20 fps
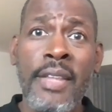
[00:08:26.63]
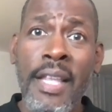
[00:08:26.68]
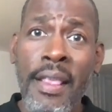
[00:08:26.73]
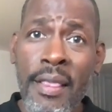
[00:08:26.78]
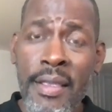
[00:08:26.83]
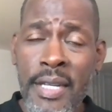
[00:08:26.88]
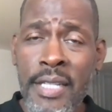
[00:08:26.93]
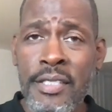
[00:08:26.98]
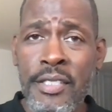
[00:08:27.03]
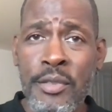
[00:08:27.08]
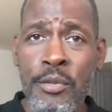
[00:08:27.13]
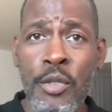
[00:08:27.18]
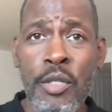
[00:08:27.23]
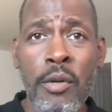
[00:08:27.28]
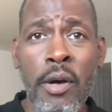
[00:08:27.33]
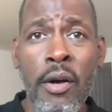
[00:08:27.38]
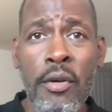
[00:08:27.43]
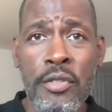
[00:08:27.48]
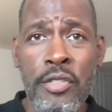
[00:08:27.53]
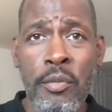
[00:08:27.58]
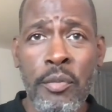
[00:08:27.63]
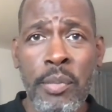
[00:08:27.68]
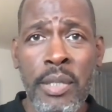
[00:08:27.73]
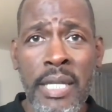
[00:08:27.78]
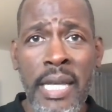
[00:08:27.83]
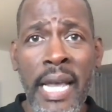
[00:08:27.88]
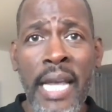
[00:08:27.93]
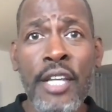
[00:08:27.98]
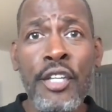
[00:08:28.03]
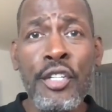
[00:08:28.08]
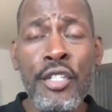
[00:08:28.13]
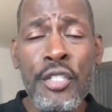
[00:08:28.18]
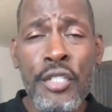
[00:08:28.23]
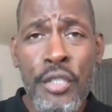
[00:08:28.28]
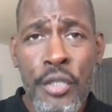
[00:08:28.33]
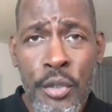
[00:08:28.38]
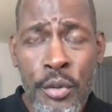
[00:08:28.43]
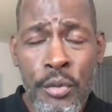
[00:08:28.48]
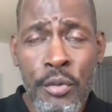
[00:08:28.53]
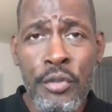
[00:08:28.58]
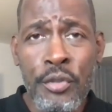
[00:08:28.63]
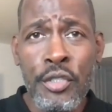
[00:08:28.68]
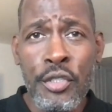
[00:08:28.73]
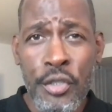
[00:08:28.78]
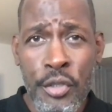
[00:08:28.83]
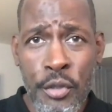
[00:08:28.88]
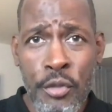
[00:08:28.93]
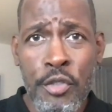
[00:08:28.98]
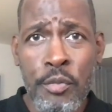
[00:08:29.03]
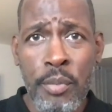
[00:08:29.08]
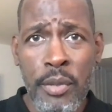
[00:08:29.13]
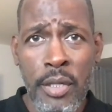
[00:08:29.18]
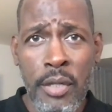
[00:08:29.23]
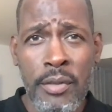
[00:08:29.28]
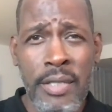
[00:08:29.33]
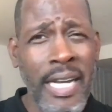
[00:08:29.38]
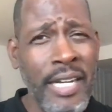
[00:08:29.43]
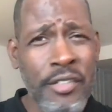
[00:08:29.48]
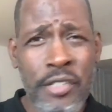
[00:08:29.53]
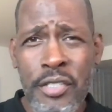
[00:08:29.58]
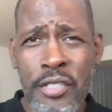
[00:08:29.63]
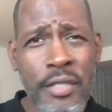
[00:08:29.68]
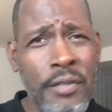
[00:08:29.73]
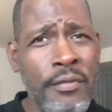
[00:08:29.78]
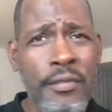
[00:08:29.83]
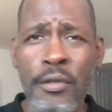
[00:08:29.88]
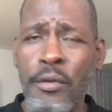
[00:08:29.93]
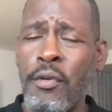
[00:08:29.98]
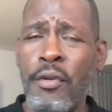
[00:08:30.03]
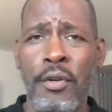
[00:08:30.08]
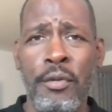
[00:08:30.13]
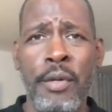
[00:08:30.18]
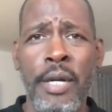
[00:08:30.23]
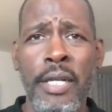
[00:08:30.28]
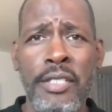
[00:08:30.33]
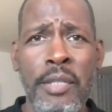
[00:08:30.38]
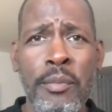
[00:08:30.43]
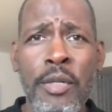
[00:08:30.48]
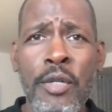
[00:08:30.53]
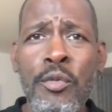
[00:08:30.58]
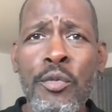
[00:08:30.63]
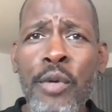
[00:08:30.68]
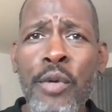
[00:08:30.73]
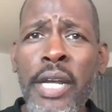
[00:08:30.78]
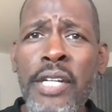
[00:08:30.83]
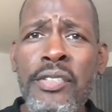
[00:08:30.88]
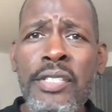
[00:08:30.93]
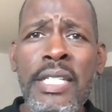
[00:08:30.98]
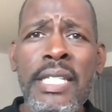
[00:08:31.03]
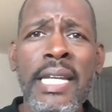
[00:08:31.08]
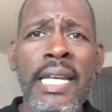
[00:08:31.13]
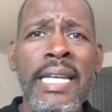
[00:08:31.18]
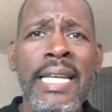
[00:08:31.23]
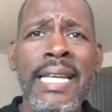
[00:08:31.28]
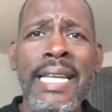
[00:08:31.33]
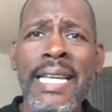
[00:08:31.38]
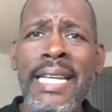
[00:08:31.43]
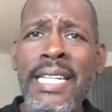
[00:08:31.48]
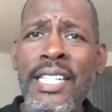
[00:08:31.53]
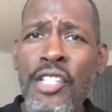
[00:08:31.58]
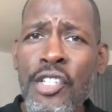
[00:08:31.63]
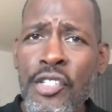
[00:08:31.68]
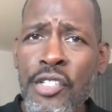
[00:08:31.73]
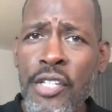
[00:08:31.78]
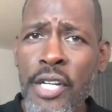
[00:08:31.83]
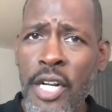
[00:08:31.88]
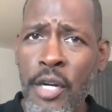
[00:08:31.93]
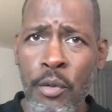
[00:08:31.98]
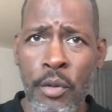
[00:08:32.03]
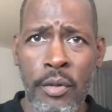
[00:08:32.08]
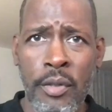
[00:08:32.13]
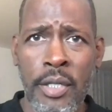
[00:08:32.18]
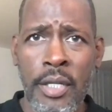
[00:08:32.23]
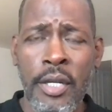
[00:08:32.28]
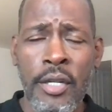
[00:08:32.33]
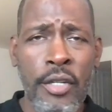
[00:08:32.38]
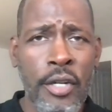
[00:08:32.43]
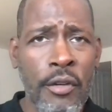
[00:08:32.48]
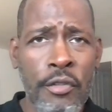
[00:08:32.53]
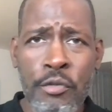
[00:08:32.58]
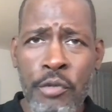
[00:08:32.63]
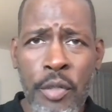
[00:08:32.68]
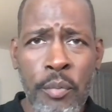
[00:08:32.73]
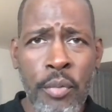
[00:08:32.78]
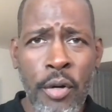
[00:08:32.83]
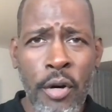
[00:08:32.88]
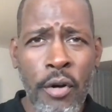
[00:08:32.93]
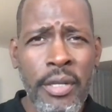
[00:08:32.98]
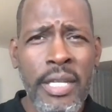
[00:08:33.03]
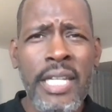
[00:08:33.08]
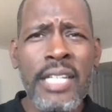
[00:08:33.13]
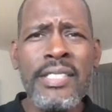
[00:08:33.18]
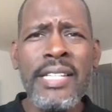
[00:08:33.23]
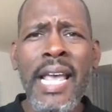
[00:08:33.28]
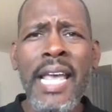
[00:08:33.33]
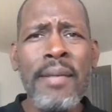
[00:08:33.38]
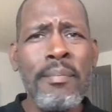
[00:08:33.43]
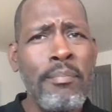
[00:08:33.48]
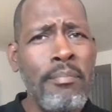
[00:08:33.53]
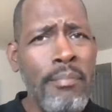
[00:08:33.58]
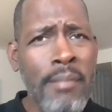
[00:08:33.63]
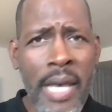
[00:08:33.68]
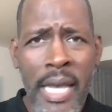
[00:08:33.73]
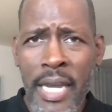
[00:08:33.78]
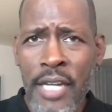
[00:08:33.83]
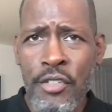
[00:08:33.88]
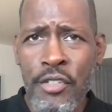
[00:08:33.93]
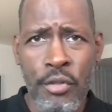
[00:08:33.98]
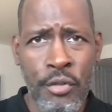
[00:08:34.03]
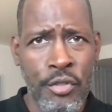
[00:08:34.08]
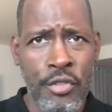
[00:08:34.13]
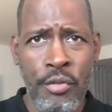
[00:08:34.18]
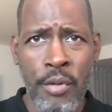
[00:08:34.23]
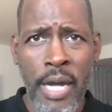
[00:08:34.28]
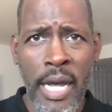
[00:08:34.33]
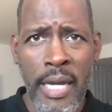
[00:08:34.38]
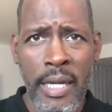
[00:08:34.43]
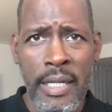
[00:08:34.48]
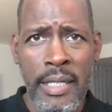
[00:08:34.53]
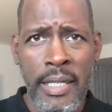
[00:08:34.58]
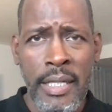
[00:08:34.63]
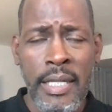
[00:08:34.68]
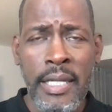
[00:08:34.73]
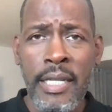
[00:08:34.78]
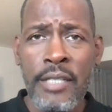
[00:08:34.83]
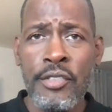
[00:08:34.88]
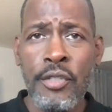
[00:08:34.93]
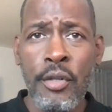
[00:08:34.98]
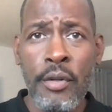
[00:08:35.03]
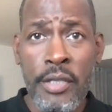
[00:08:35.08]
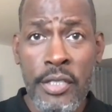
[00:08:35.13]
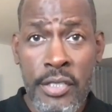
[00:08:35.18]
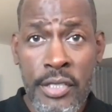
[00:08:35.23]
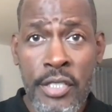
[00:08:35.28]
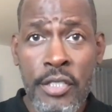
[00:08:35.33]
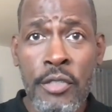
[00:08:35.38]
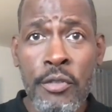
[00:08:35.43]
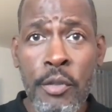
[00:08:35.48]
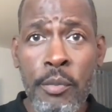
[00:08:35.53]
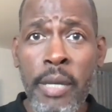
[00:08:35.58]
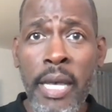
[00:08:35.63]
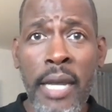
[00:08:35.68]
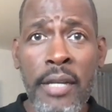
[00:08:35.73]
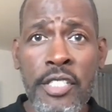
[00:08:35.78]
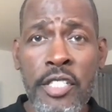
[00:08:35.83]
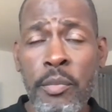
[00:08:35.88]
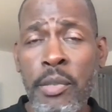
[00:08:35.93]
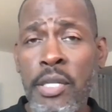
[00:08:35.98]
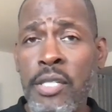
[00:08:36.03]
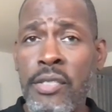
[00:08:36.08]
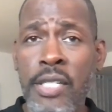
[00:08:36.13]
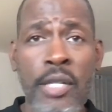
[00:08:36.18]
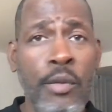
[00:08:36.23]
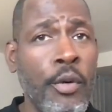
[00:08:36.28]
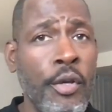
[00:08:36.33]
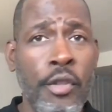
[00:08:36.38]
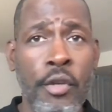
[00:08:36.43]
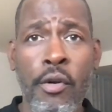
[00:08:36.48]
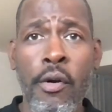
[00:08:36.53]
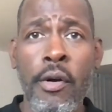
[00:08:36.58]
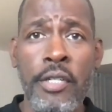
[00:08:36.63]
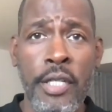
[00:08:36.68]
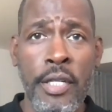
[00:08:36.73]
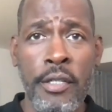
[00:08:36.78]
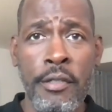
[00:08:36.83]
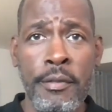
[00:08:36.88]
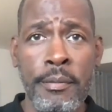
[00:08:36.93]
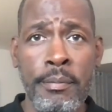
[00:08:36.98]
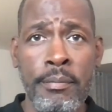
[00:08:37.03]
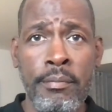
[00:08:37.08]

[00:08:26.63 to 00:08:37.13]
This would also be a huge, huge blow, not just to Florida racing, but racing in general. Gulfstream Park is a major track, so it still remains to be seen what they're going to do.